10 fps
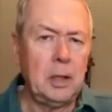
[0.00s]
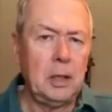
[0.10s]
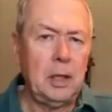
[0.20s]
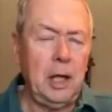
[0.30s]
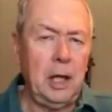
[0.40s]

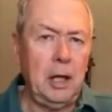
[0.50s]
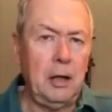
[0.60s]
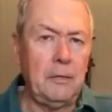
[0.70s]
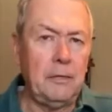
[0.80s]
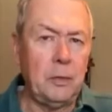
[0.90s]

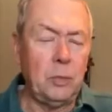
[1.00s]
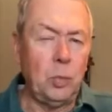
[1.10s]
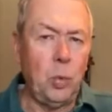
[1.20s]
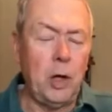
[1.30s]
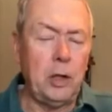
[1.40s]
have
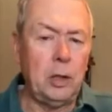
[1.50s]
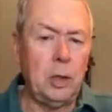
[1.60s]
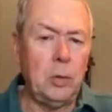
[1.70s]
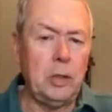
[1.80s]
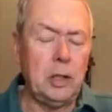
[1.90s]
one
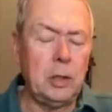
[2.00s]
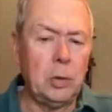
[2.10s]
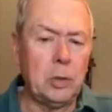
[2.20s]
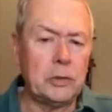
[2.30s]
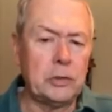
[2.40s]
OD
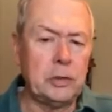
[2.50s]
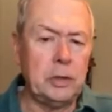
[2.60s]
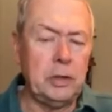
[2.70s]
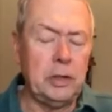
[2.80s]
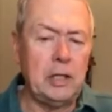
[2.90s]
course
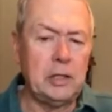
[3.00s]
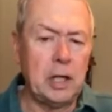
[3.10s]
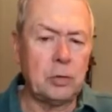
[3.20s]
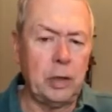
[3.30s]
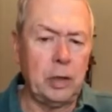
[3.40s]
in the HR
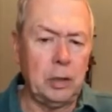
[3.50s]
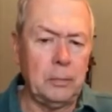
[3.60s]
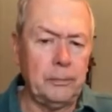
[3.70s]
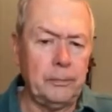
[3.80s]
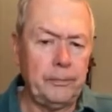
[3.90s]
curriculum.